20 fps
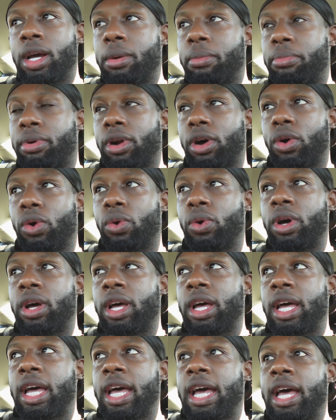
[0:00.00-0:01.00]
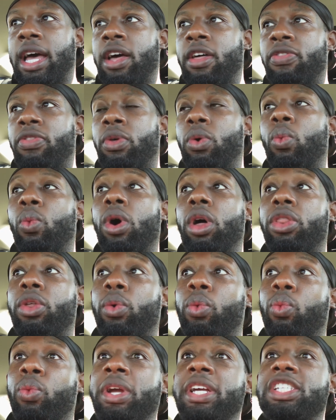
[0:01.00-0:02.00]
bro, well, the
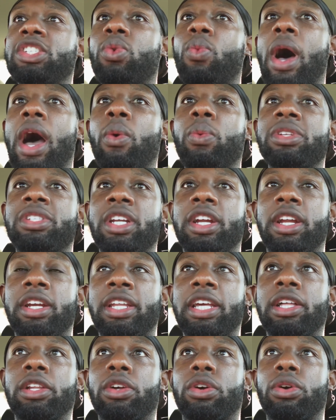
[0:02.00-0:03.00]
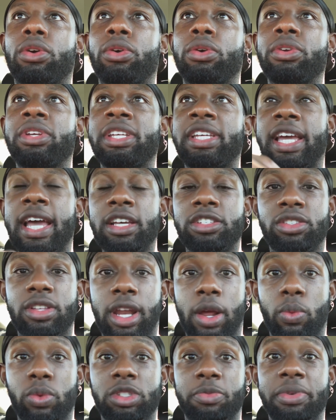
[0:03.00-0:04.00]
reason why I went to the dealer
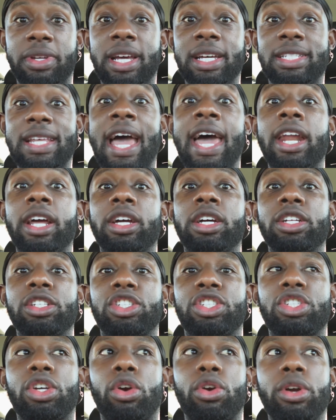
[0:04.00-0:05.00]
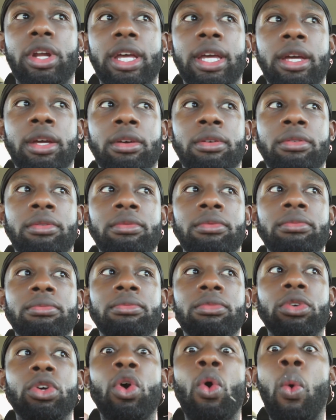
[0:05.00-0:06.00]
yesterday was because I had a concerning
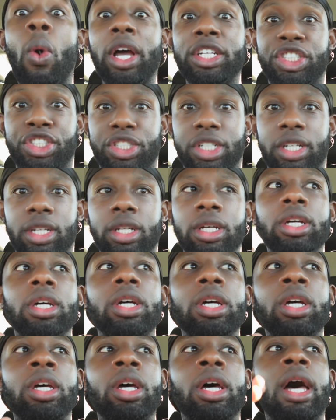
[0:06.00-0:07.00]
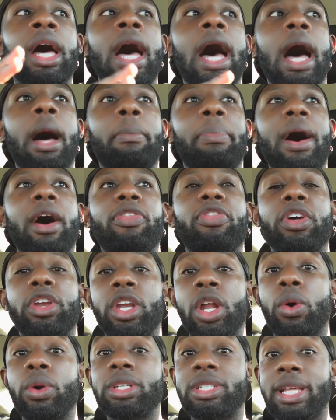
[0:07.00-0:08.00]
question about the
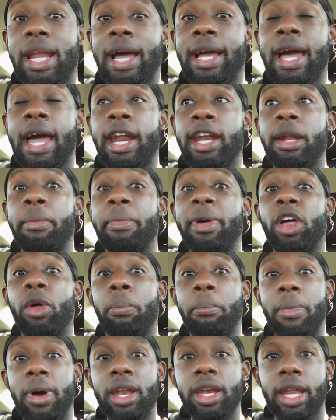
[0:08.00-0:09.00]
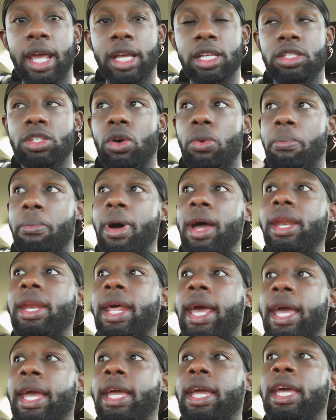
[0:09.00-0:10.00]
notice that I got in the mail Monday. So
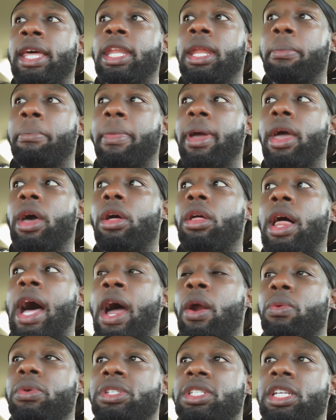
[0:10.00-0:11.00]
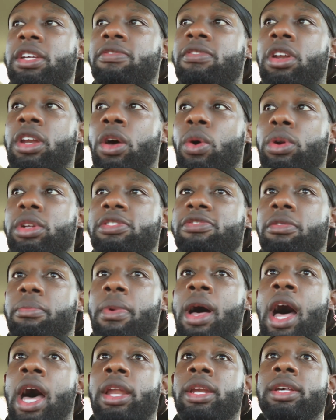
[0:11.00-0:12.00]
Monday in the mail, I received a notice
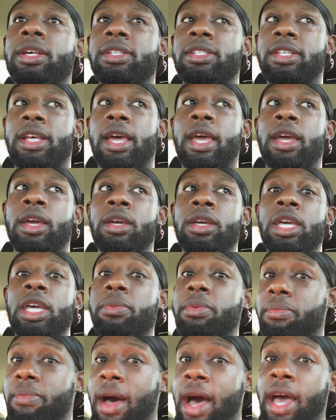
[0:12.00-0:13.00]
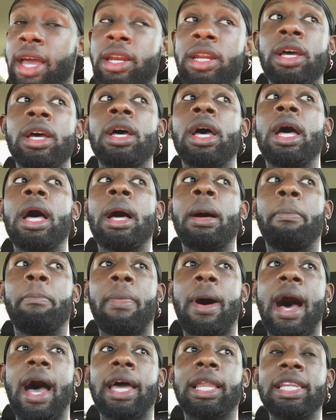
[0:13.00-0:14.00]
from Honda saying, keep in mind,
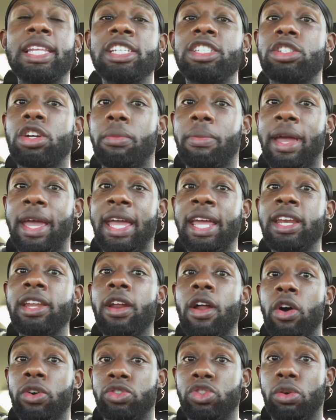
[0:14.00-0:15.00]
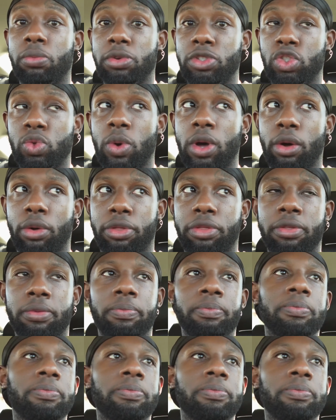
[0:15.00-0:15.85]
my lease term had ended October 12th.